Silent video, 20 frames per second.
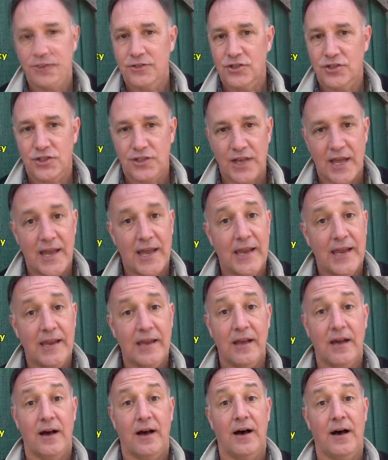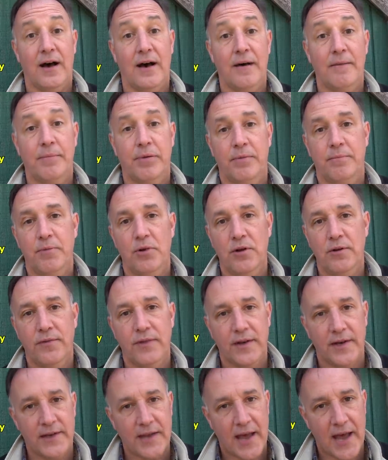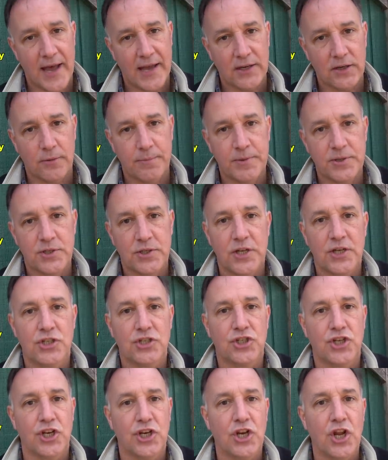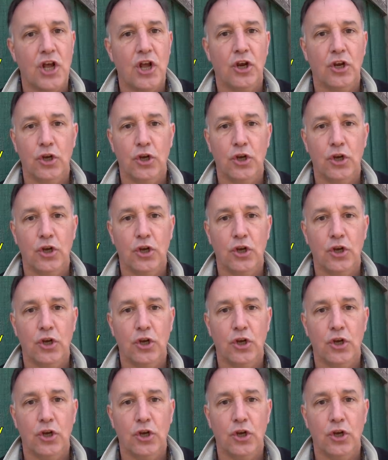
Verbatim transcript: stay up, move in a diagonal position,